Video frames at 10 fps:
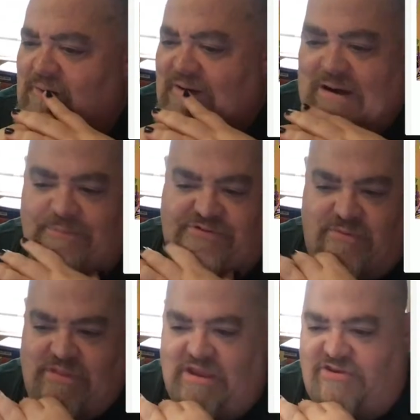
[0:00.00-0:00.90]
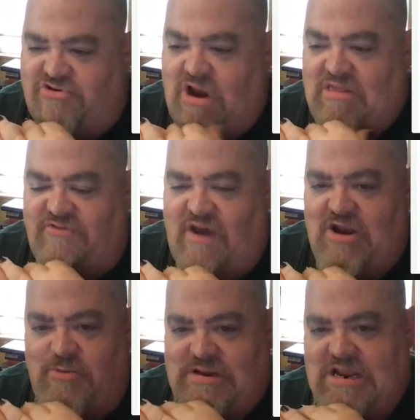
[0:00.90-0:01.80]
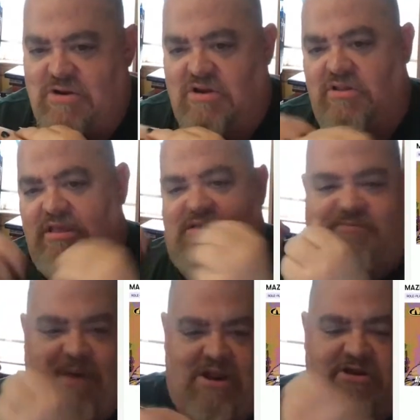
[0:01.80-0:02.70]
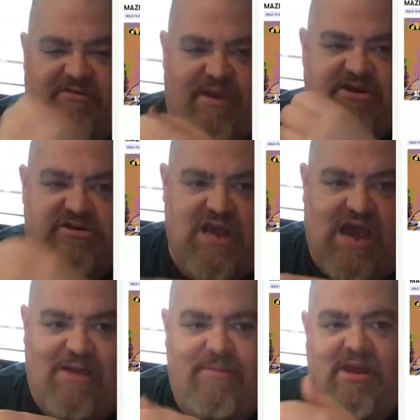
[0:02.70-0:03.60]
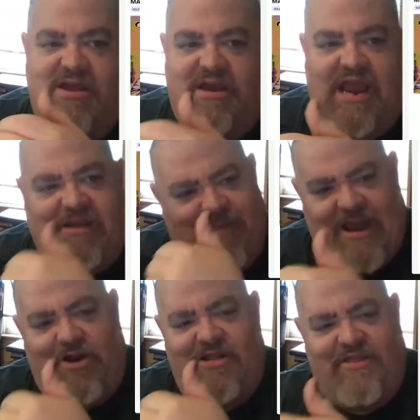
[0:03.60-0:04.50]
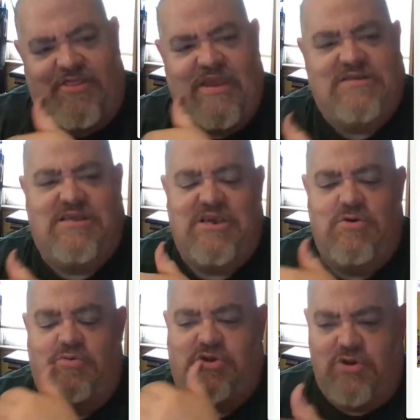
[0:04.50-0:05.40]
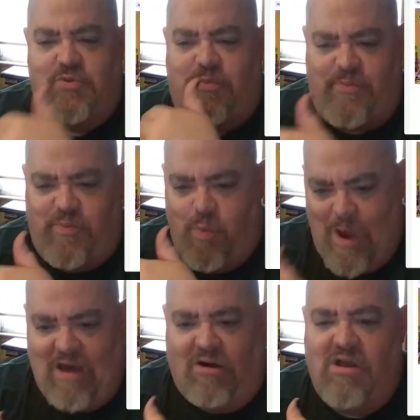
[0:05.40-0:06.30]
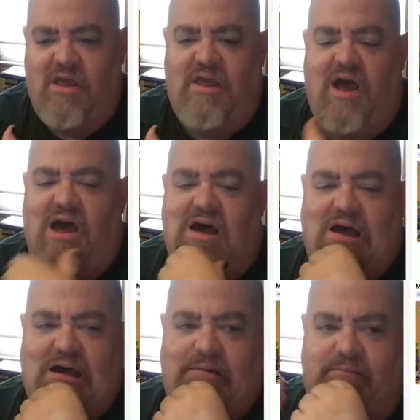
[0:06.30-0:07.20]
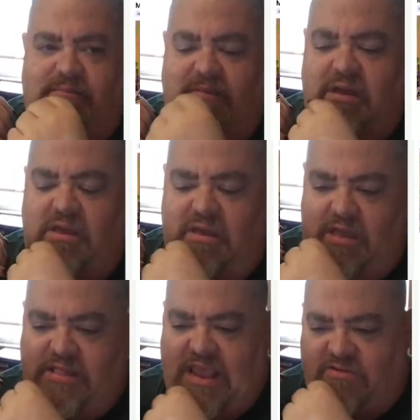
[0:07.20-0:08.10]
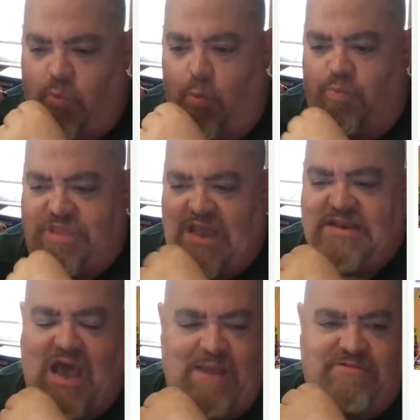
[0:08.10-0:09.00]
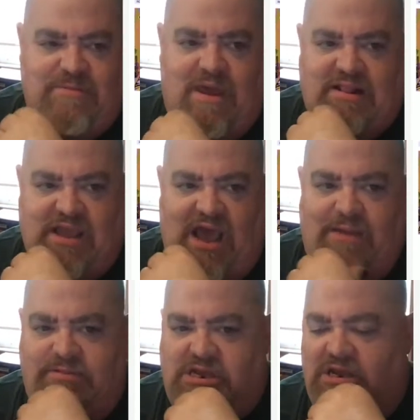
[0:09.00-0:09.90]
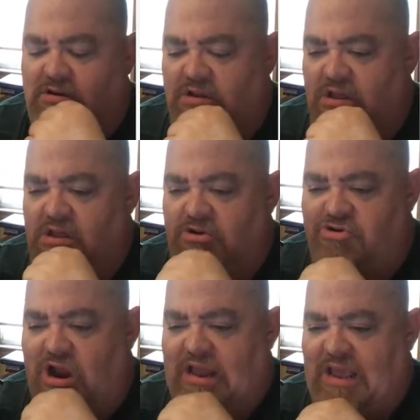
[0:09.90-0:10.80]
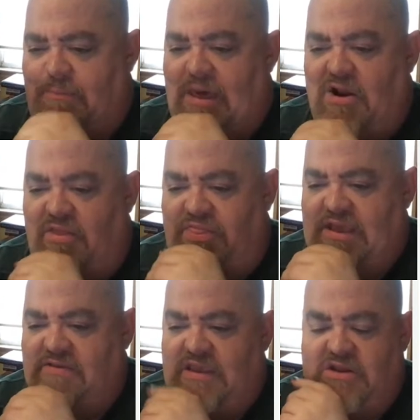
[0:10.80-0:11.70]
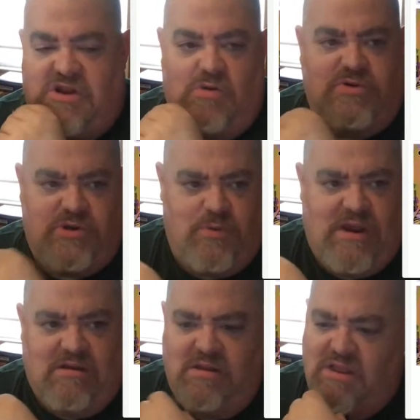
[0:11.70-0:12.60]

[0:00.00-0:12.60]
Comes from the Strengths Finder material. It's better to spend your time getting better at the things that you do well. It takes 10 times the amount of time to try to get better at things that you don't do well.